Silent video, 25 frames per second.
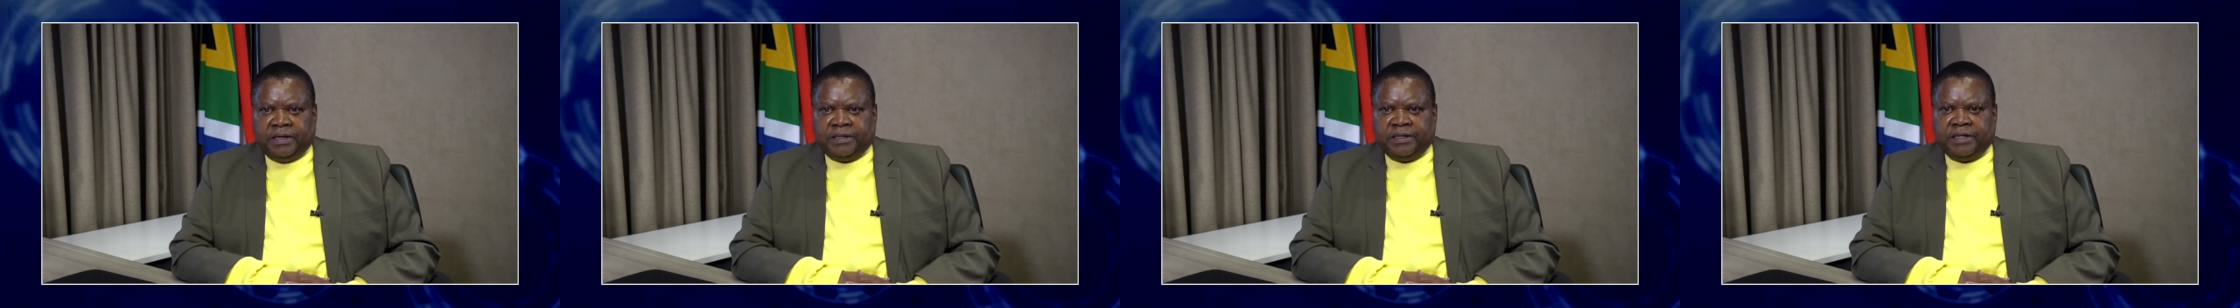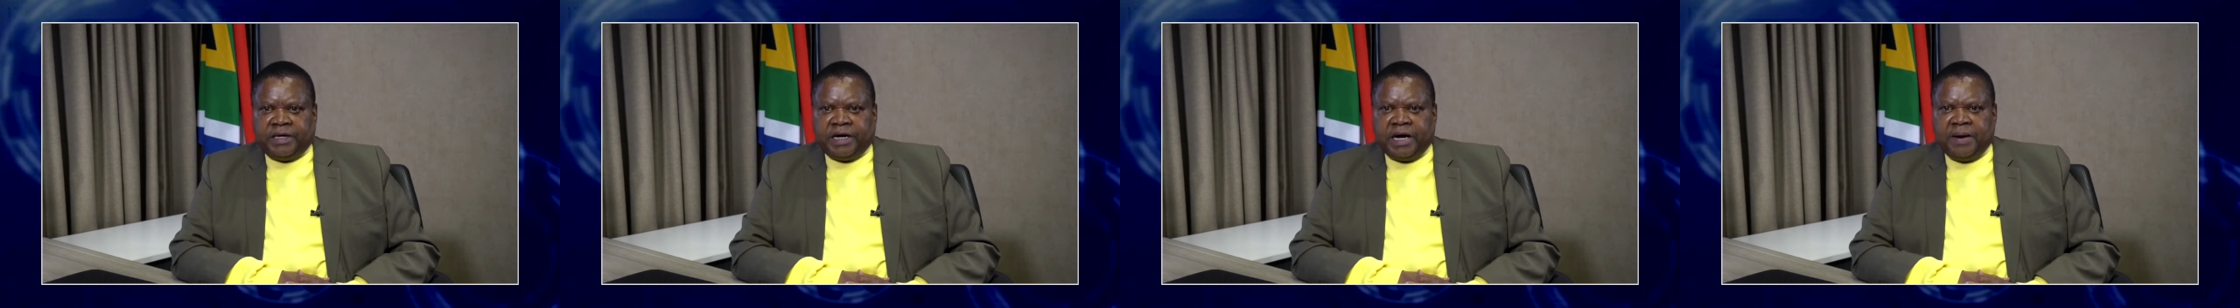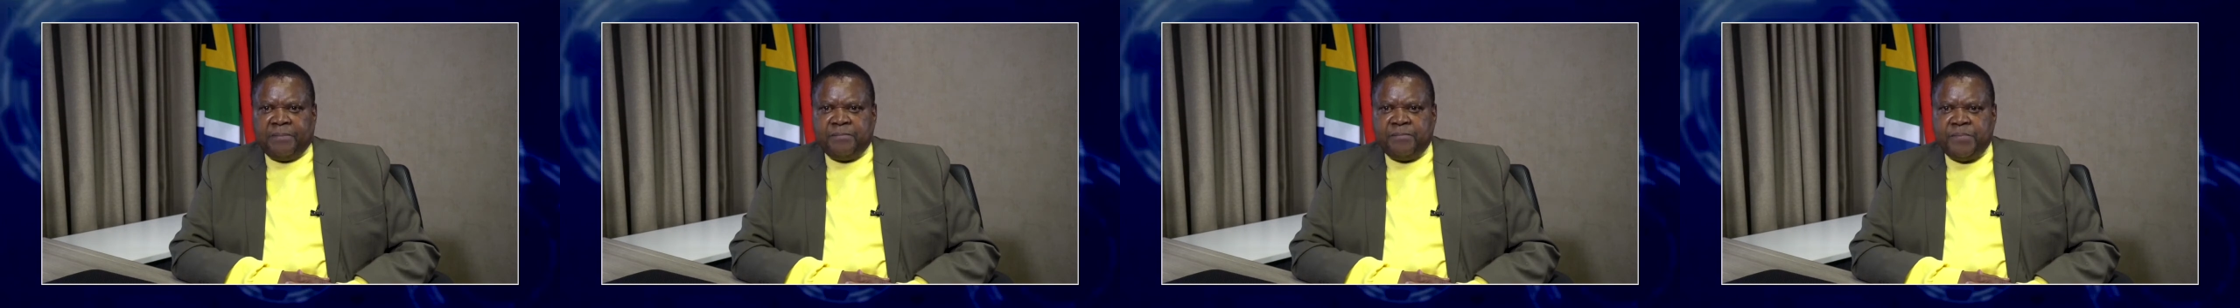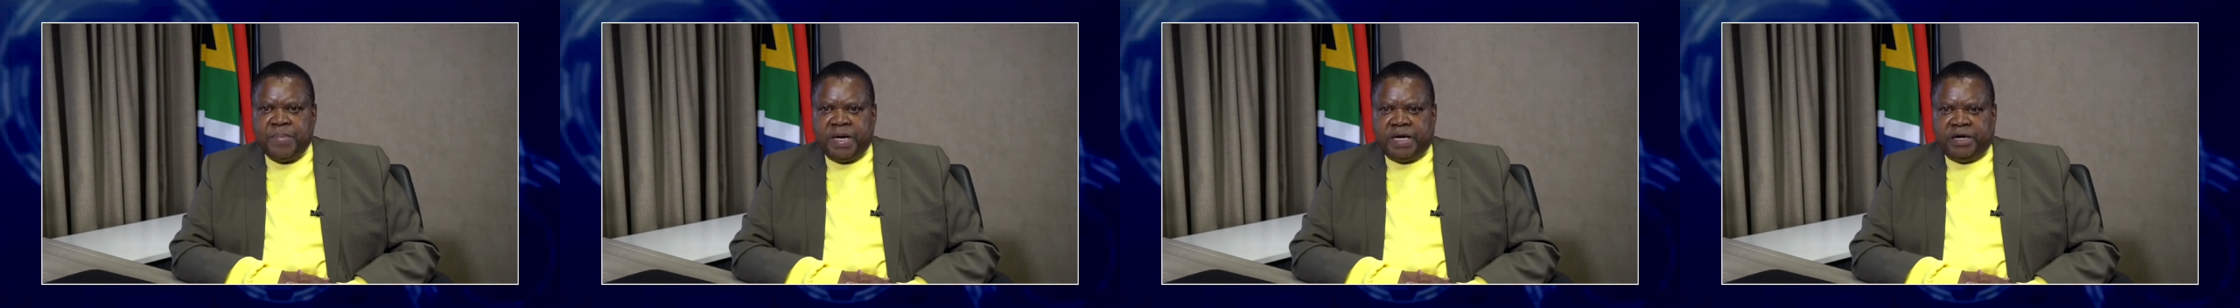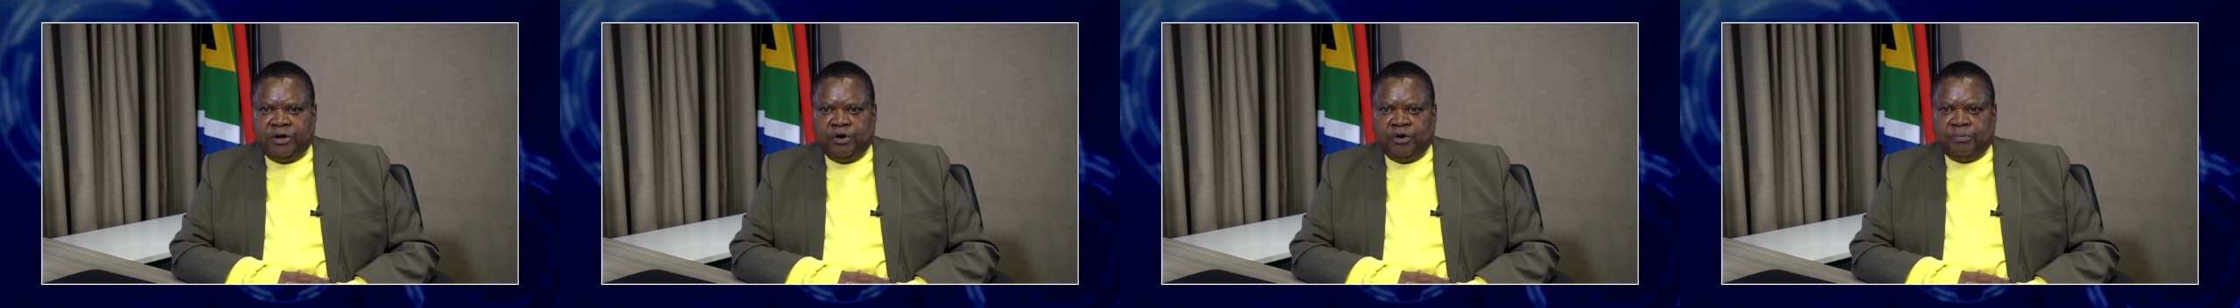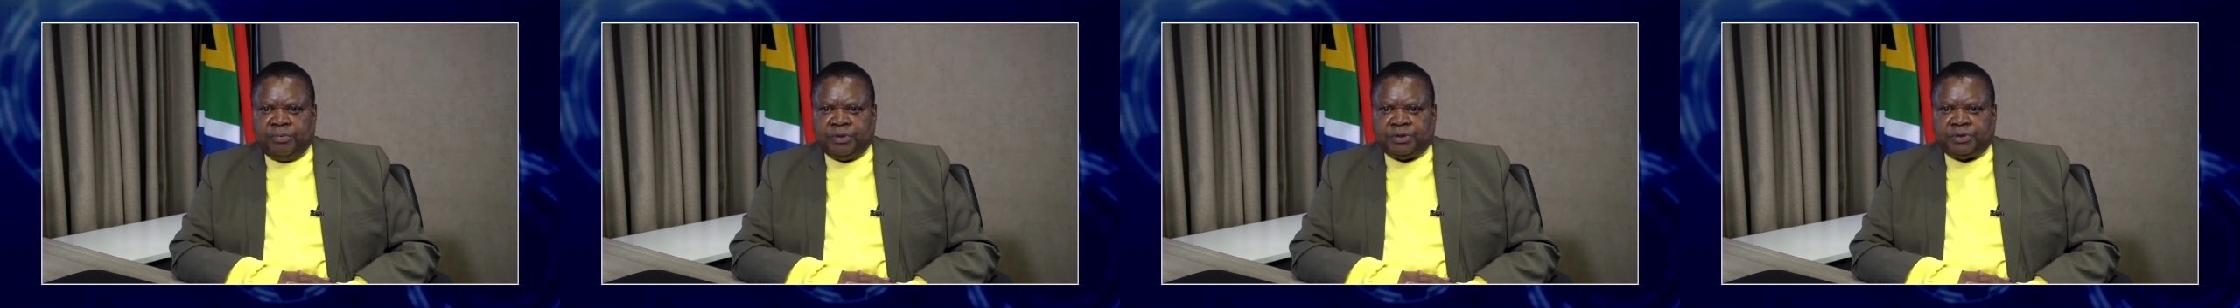there are
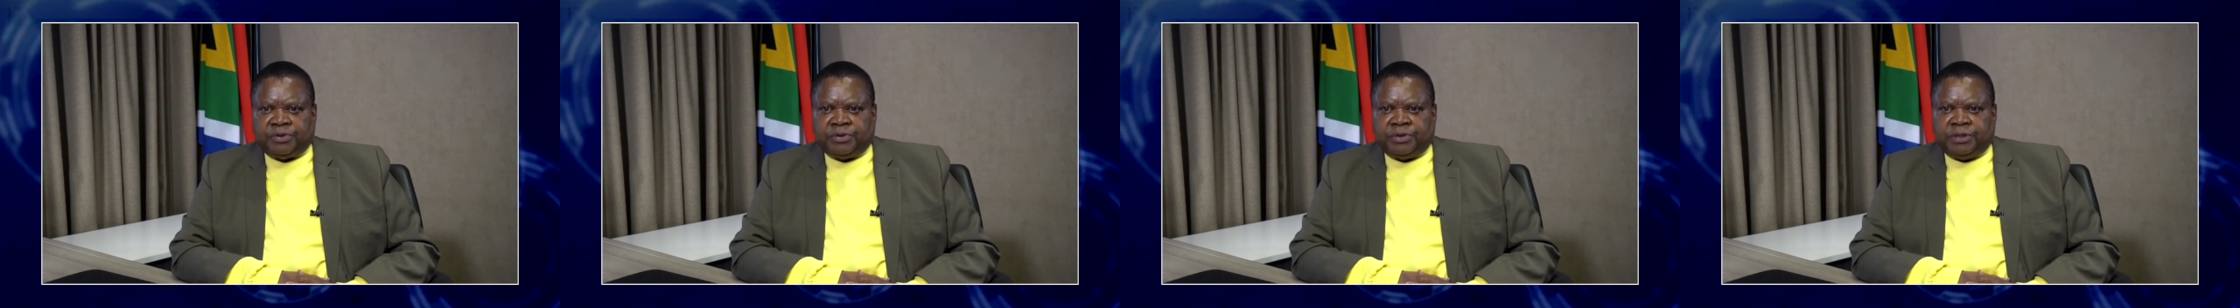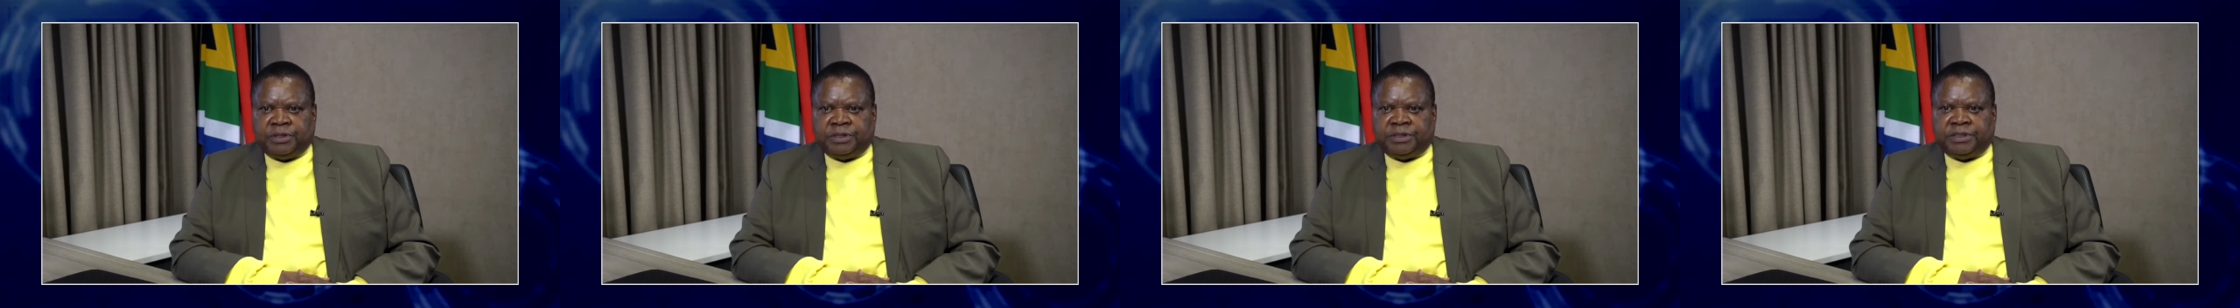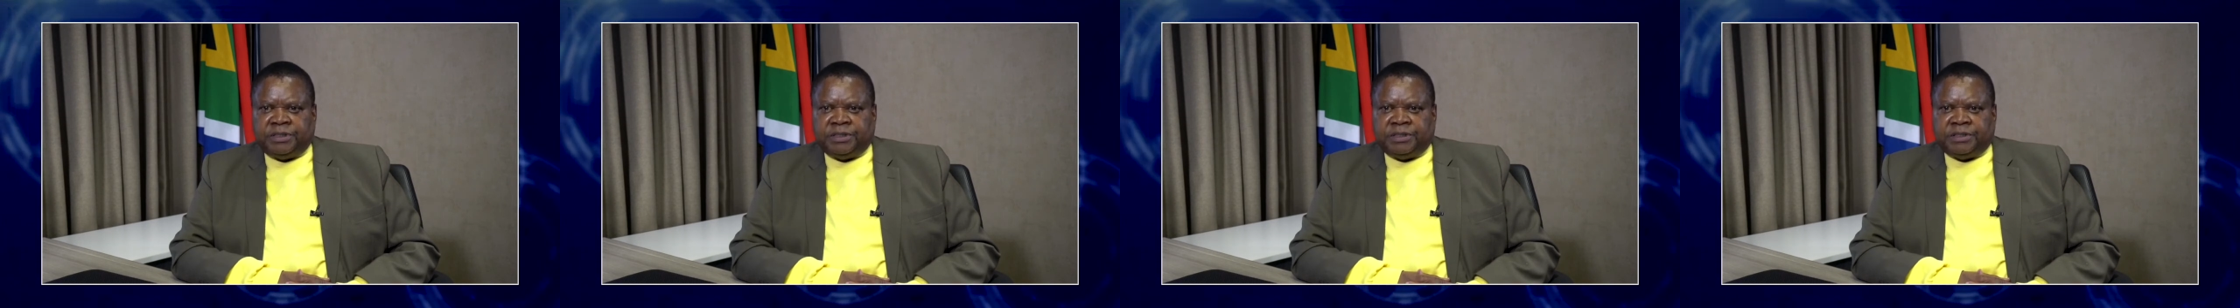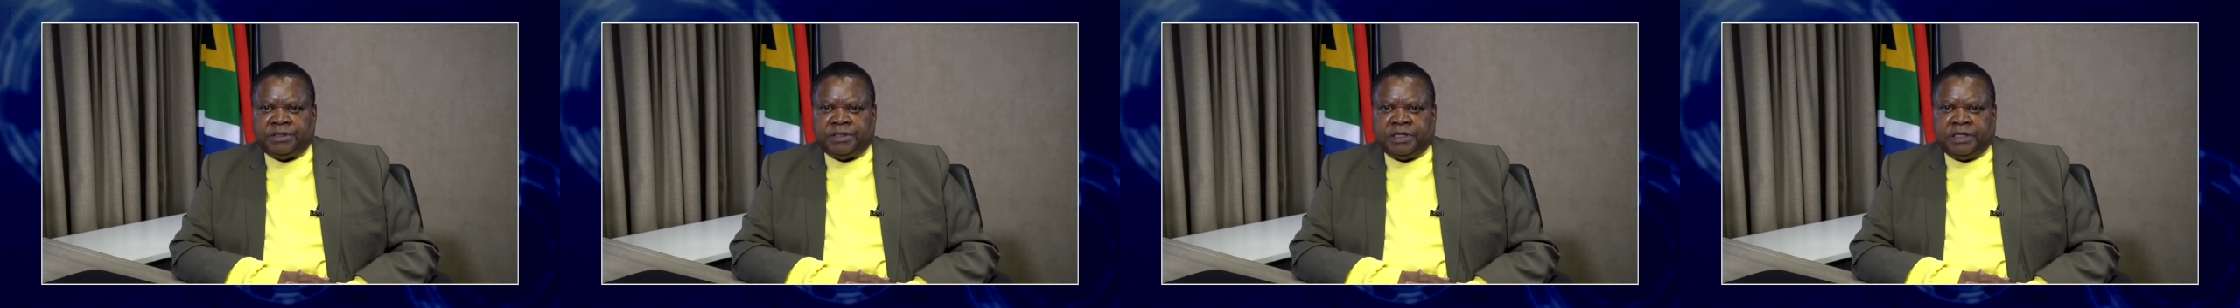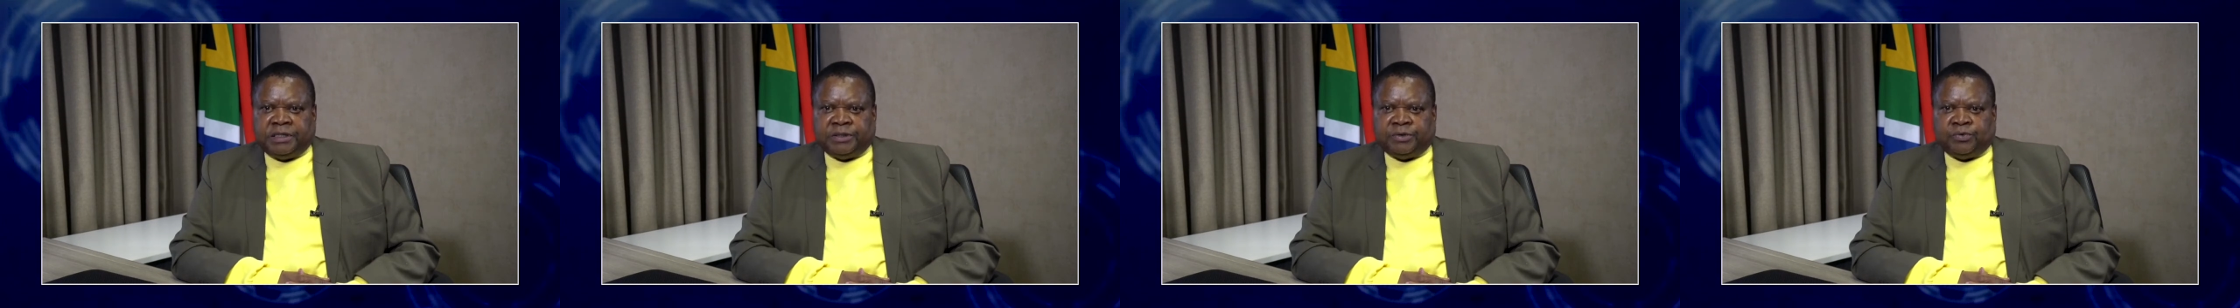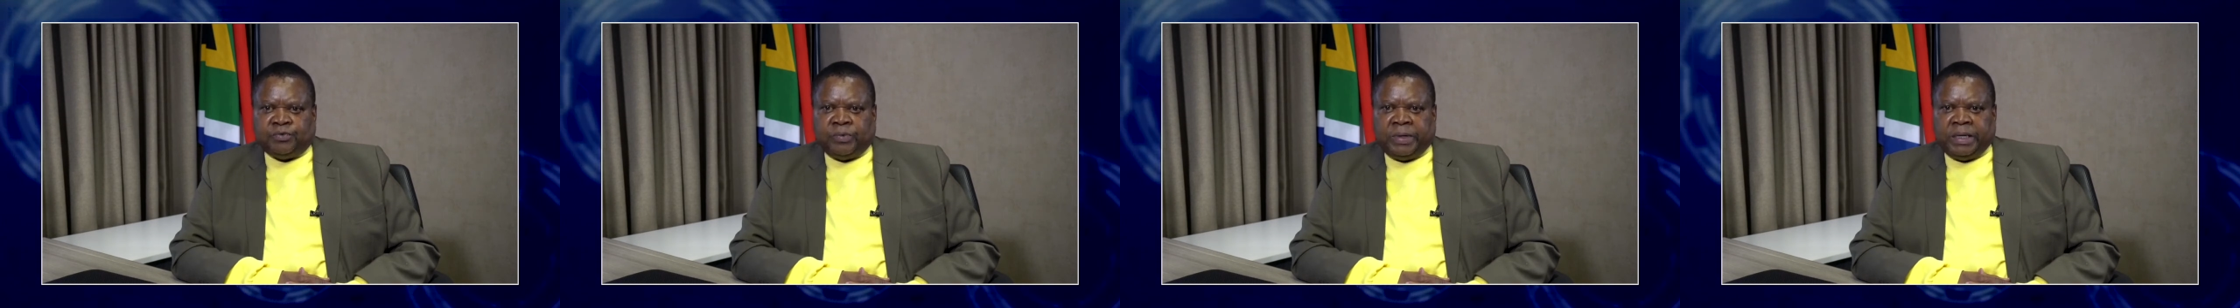many opportunities
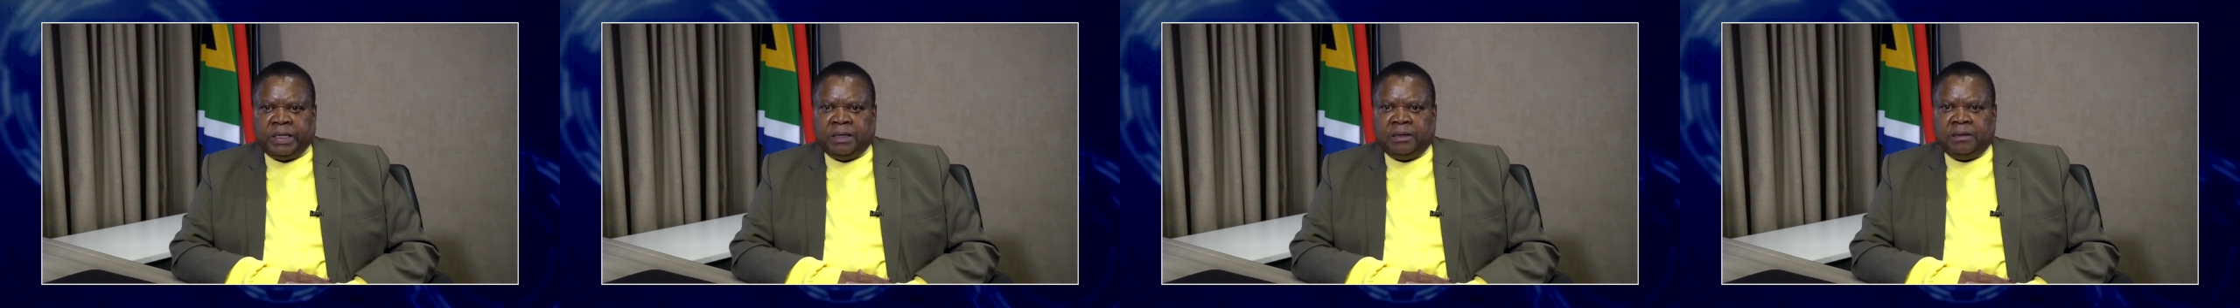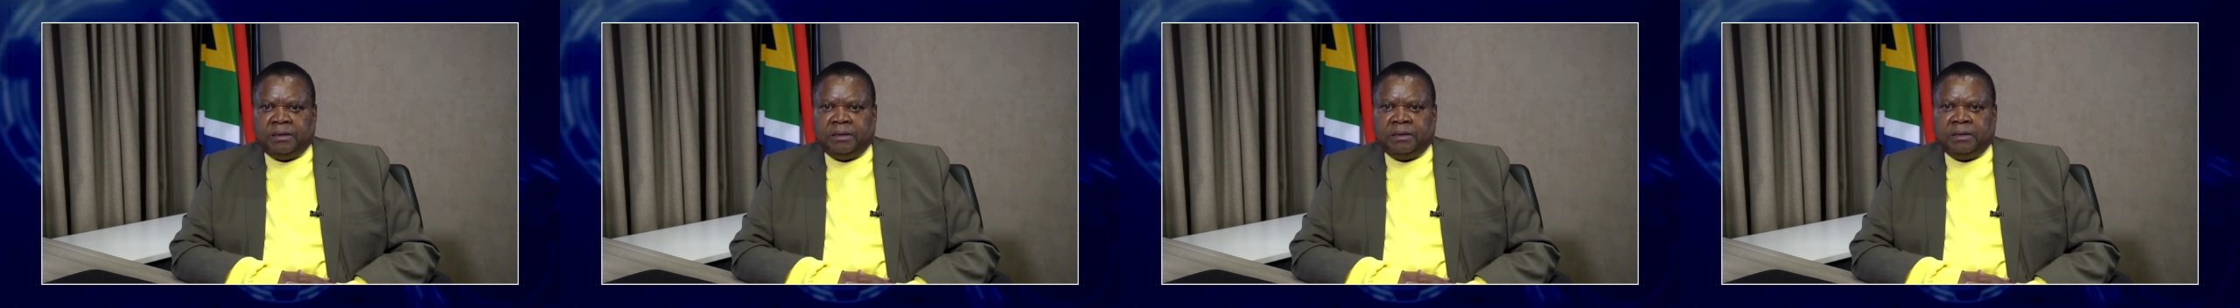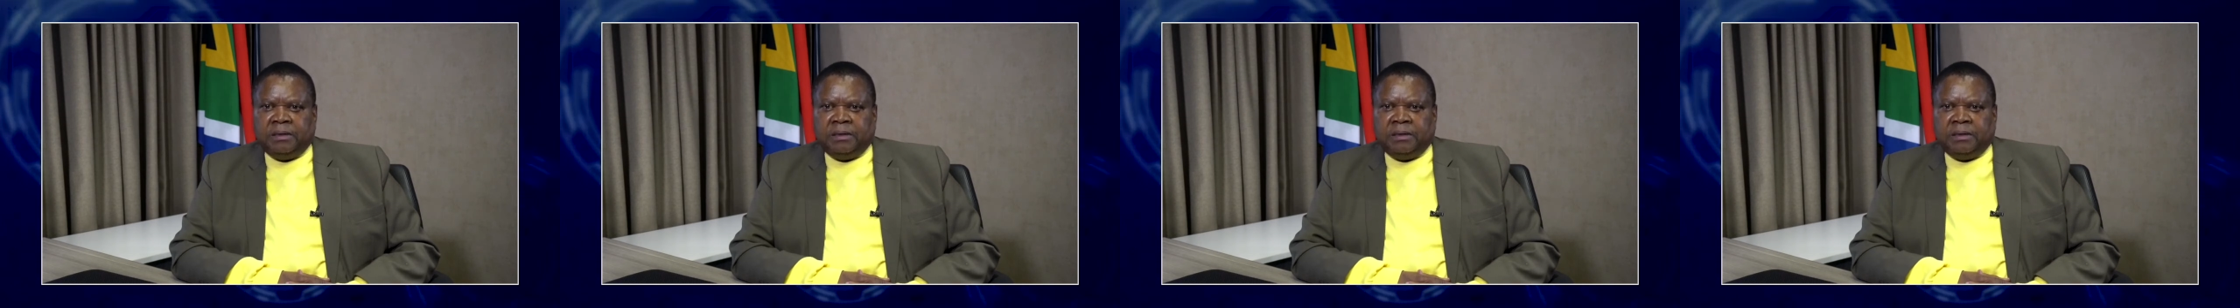as well.